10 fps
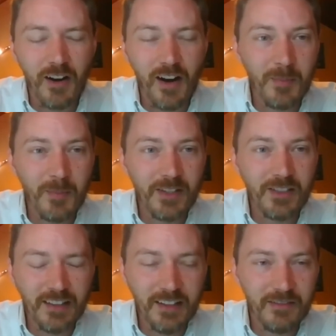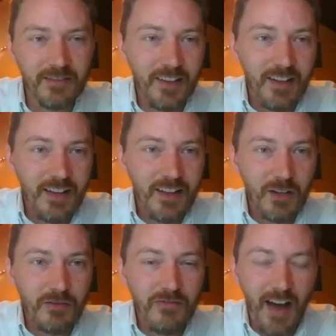optimistic that a
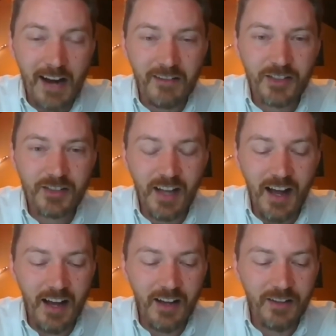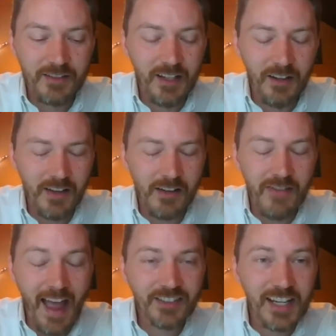virus, uh, you know, a
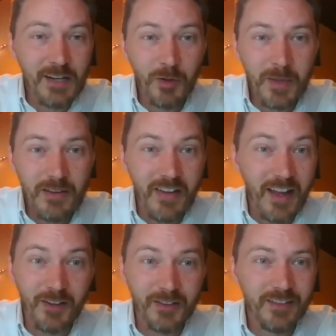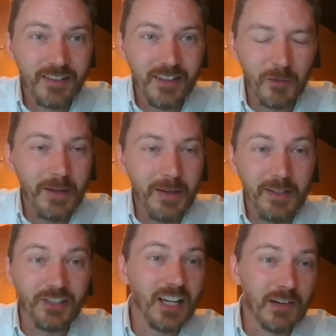vaccine will be found, will be
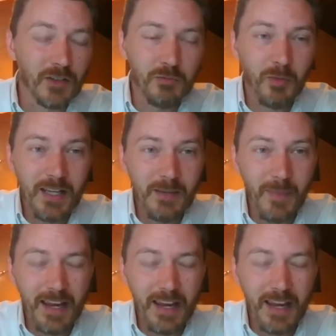discovered, will be made